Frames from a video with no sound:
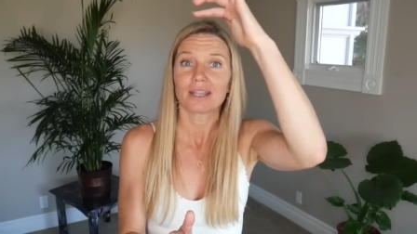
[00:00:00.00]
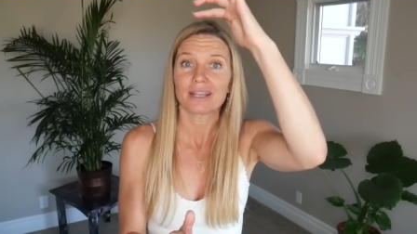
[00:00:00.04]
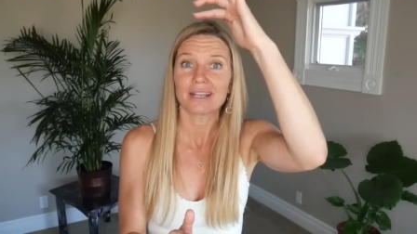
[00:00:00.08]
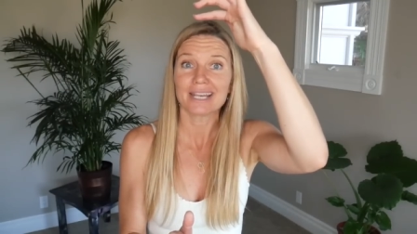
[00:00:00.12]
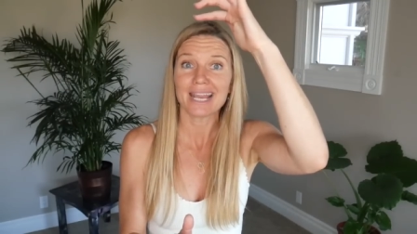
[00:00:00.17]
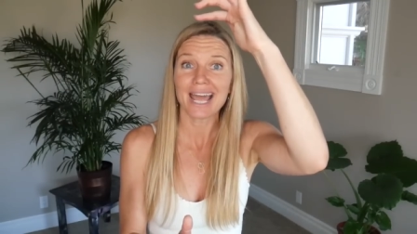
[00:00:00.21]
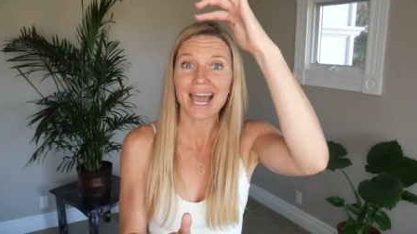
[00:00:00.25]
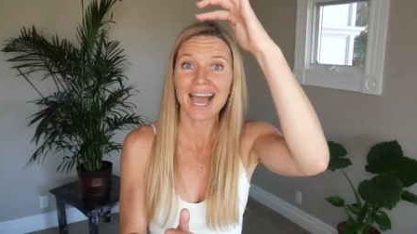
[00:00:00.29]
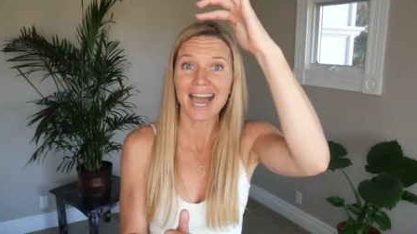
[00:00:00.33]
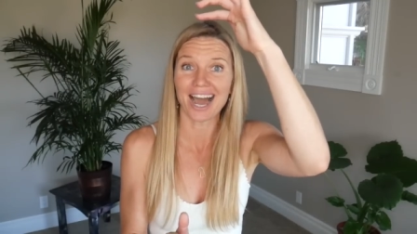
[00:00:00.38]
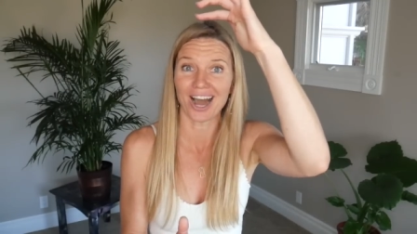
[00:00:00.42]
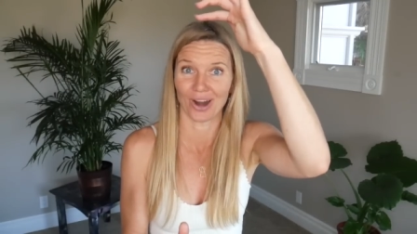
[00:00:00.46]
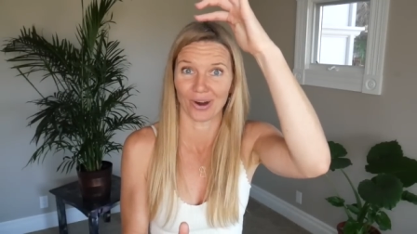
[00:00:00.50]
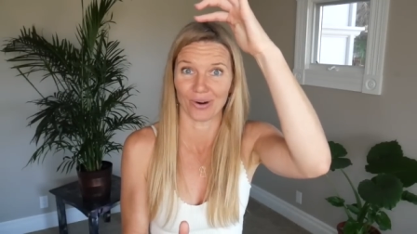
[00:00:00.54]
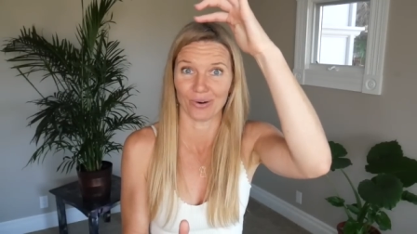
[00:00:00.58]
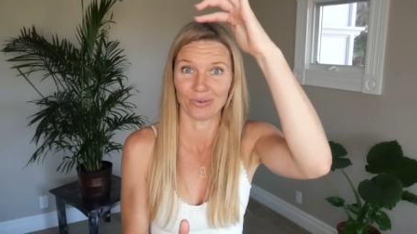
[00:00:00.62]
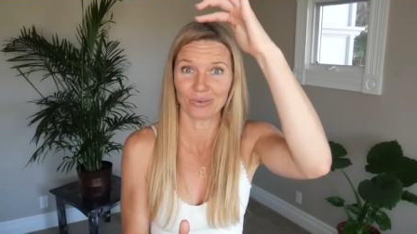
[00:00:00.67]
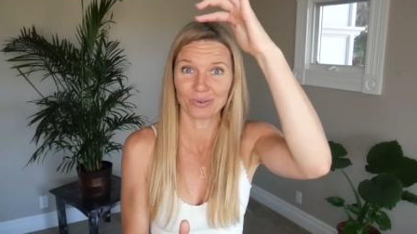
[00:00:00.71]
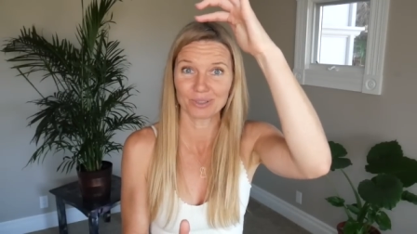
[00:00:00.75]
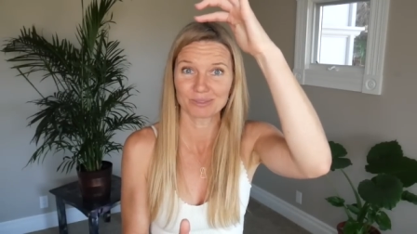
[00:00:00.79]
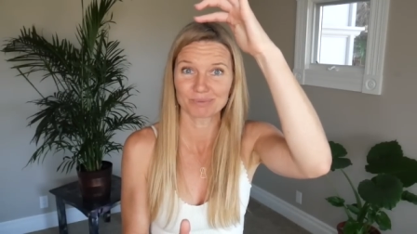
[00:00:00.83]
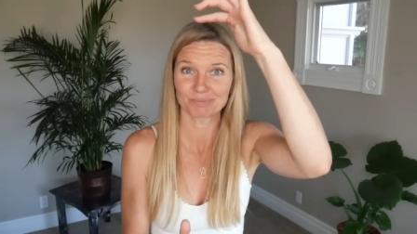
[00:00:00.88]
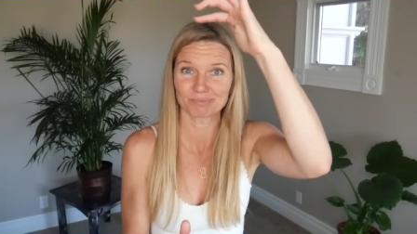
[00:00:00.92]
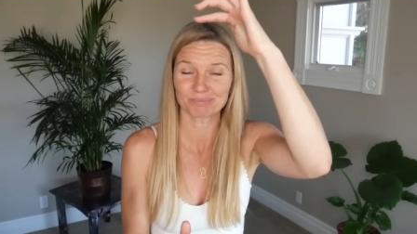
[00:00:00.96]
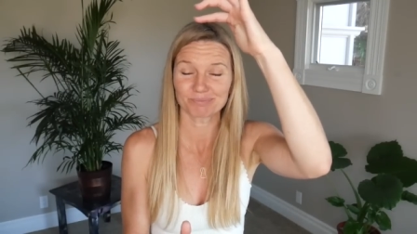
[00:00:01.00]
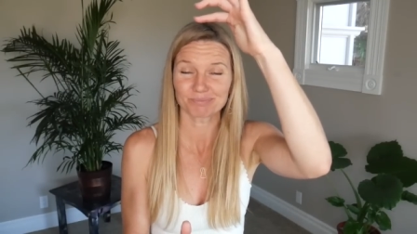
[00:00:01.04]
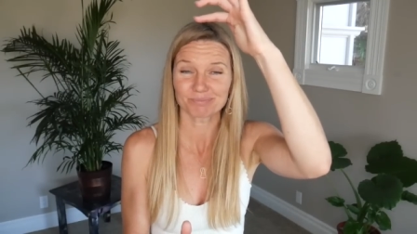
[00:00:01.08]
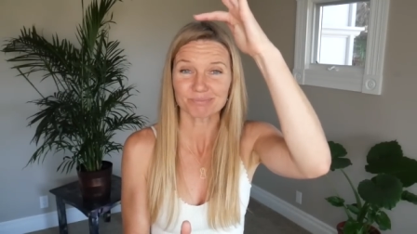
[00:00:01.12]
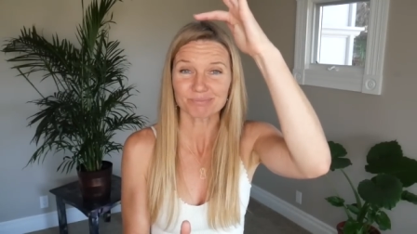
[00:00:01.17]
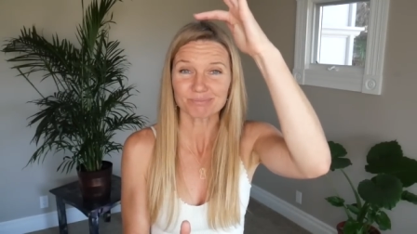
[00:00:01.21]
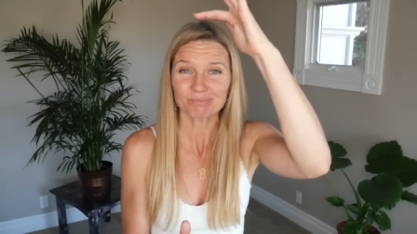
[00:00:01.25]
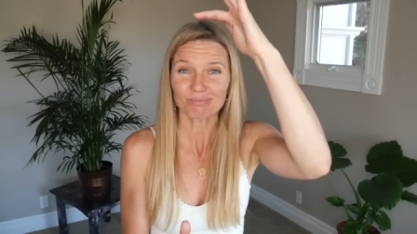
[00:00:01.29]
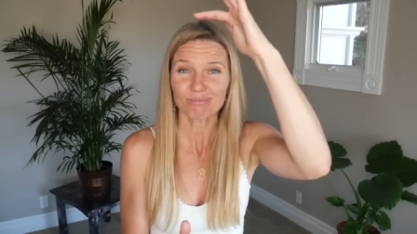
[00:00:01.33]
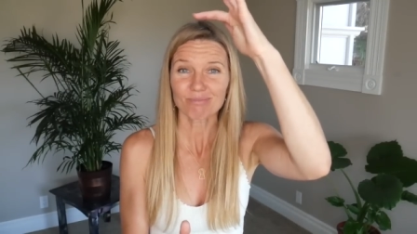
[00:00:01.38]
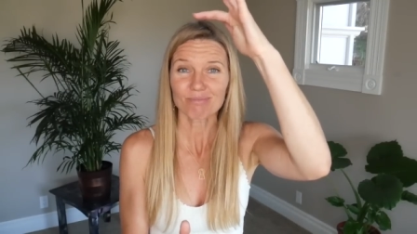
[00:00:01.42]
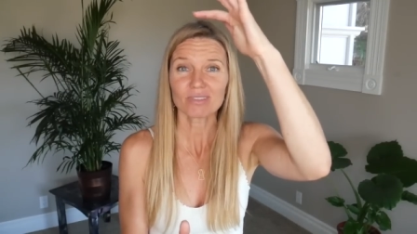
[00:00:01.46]
Now,
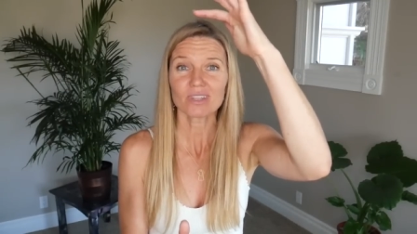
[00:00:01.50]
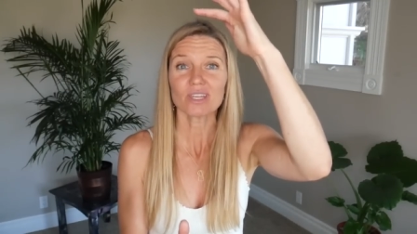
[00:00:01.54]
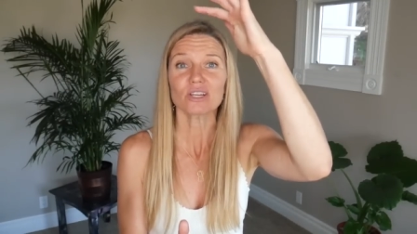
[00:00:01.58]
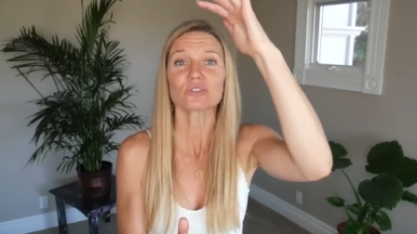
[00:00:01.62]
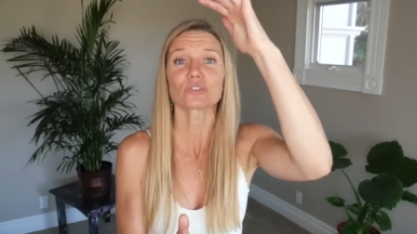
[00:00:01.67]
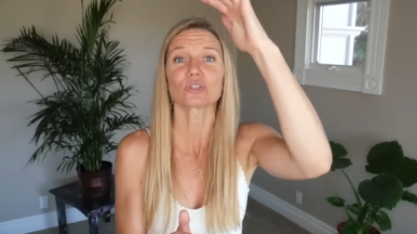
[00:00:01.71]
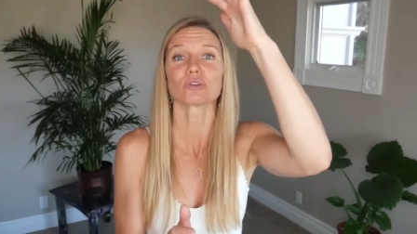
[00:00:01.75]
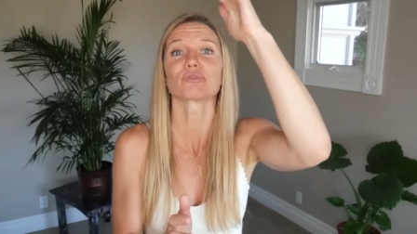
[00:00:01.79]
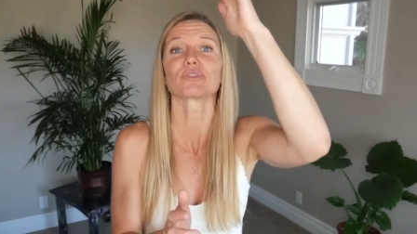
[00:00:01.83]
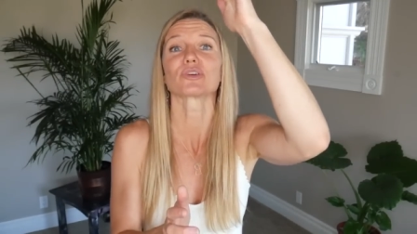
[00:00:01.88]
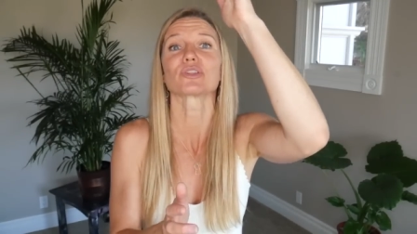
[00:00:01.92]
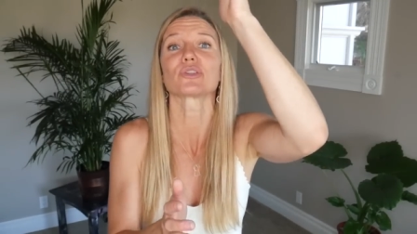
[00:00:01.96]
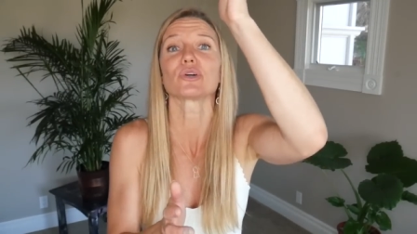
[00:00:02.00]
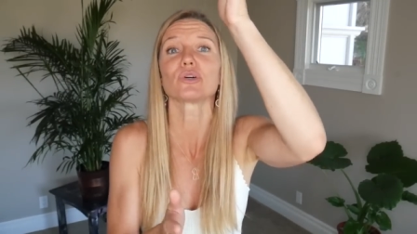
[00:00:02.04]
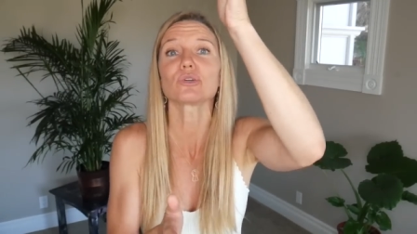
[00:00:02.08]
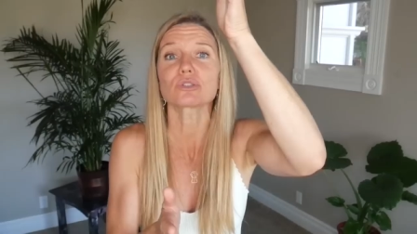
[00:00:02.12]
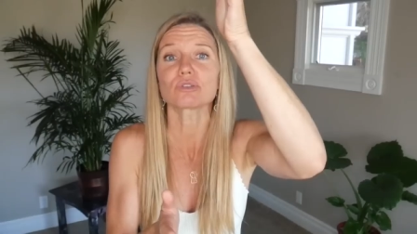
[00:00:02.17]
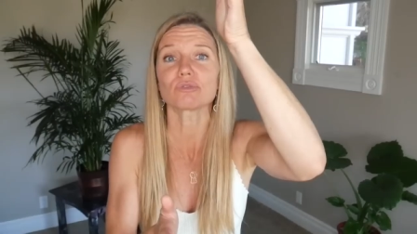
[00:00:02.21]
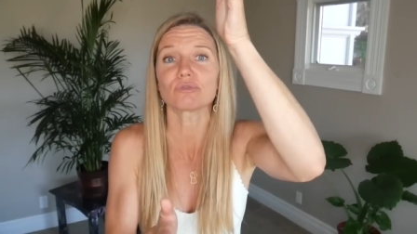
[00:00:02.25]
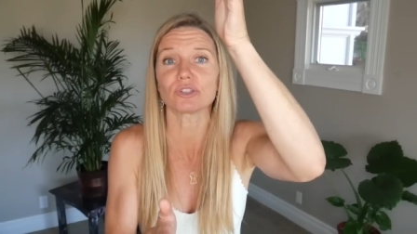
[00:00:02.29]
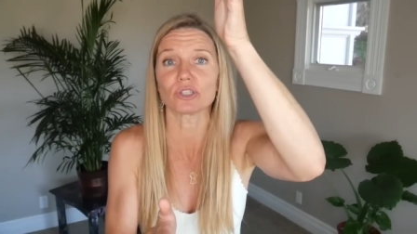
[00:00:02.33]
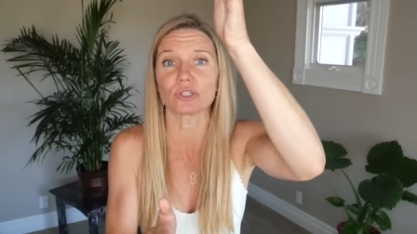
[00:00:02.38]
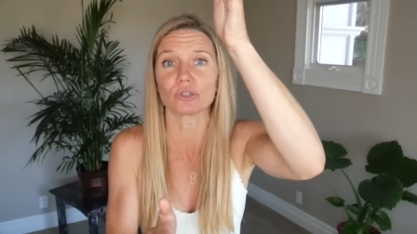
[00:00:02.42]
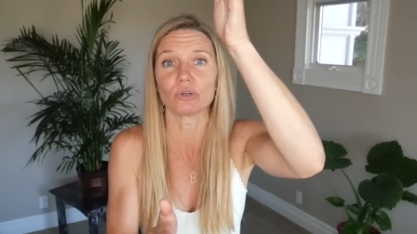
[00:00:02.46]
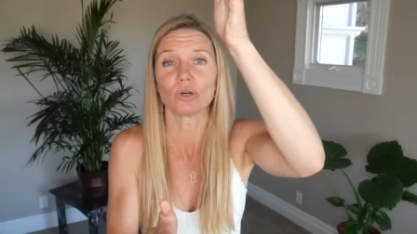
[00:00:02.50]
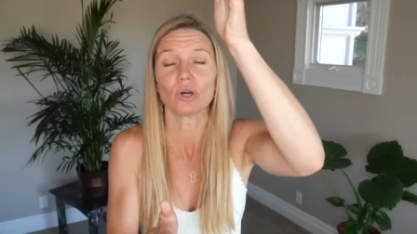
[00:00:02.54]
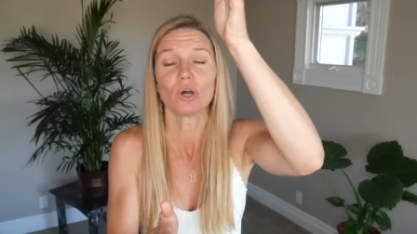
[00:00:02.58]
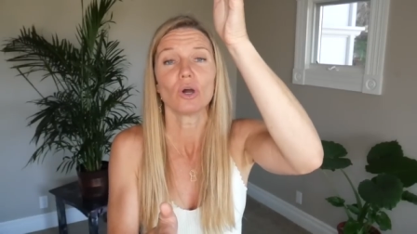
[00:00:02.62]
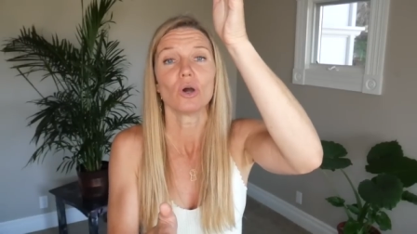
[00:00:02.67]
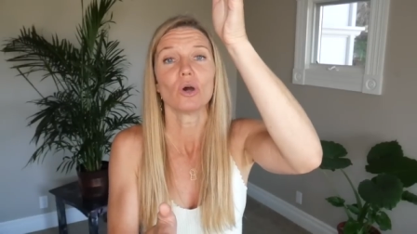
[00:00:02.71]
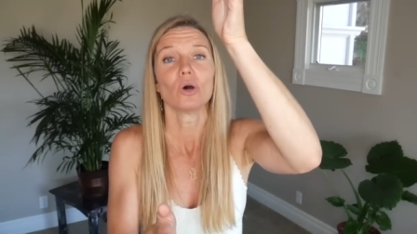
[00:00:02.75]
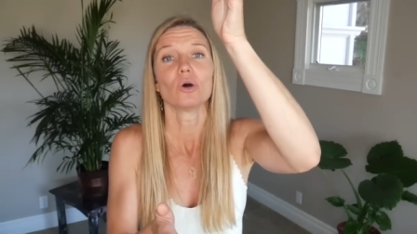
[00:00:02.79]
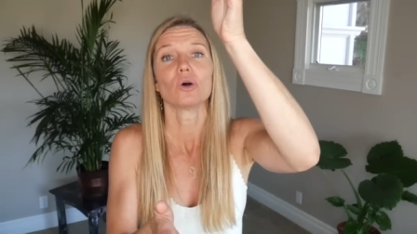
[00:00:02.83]
so for those of you